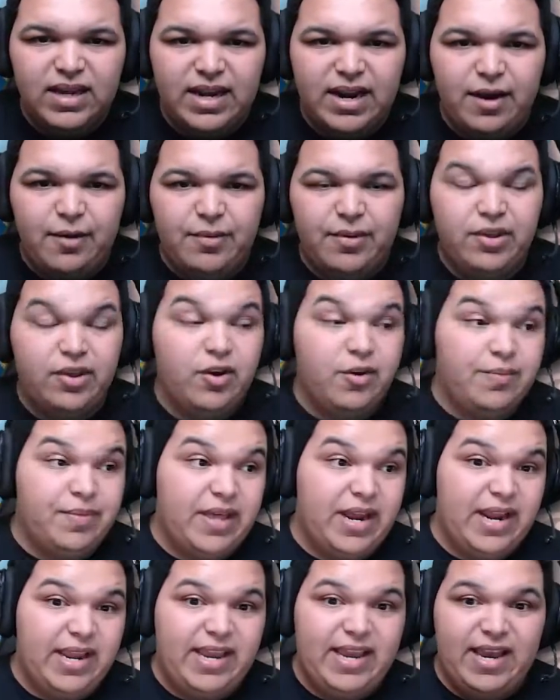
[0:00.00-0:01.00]
And I really hope
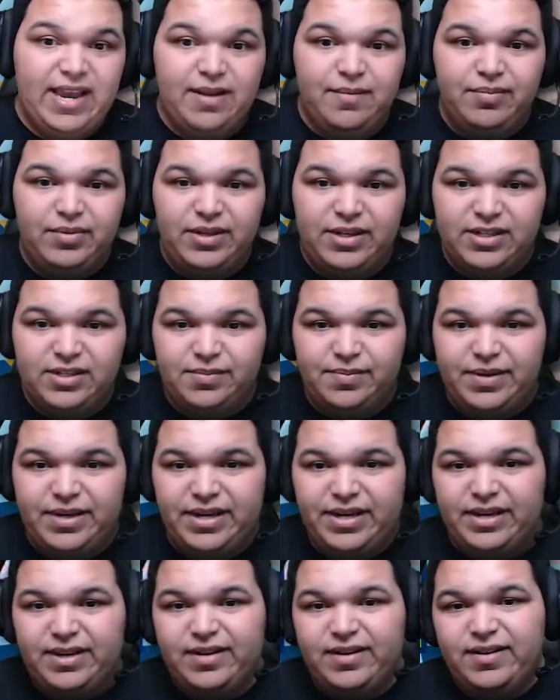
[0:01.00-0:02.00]
that I can. Please be
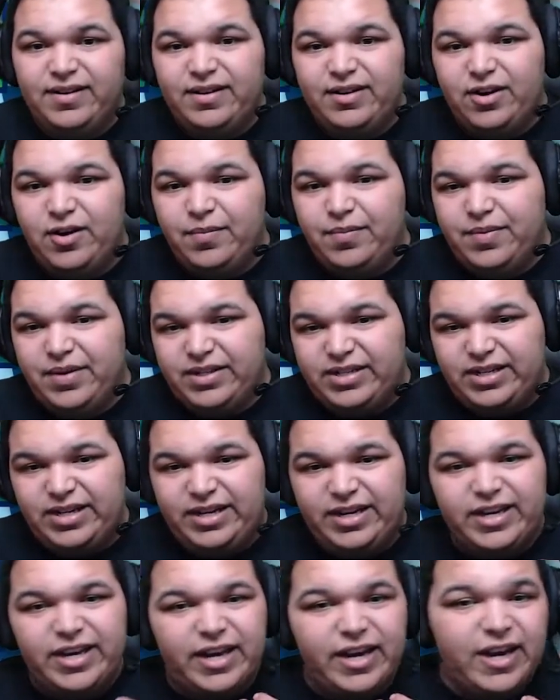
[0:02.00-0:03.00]
it. Nope, it's
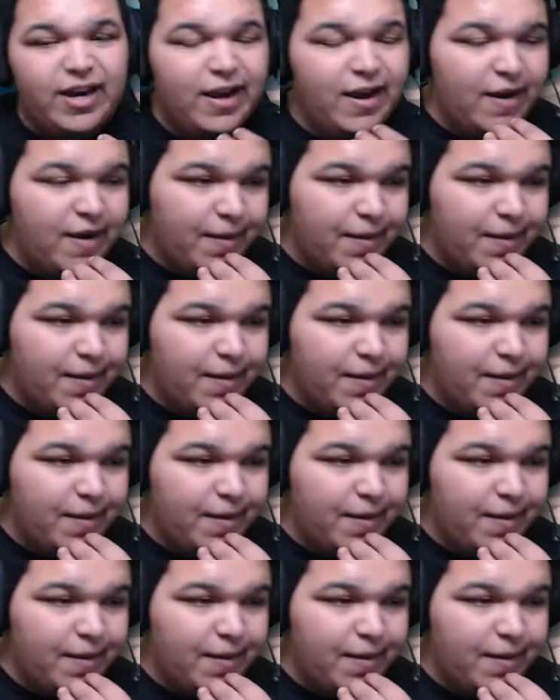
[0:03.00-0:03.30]
an Inkay.